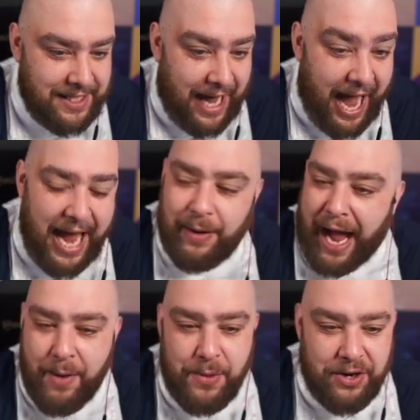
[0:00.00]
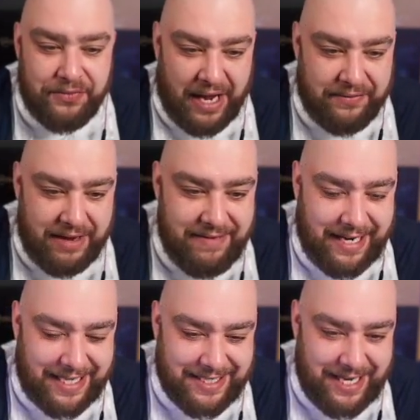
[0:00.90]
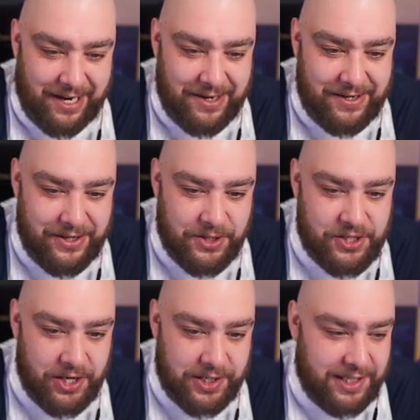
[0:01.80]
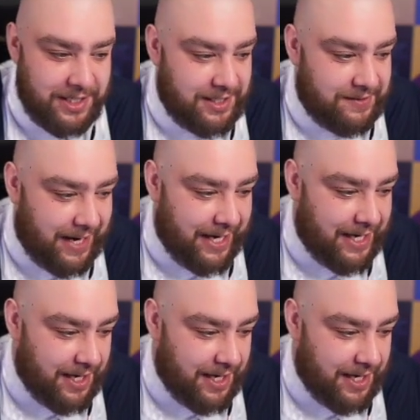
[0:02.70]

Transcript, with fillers: I, I would love to have that red Cancelo. No joke. Right.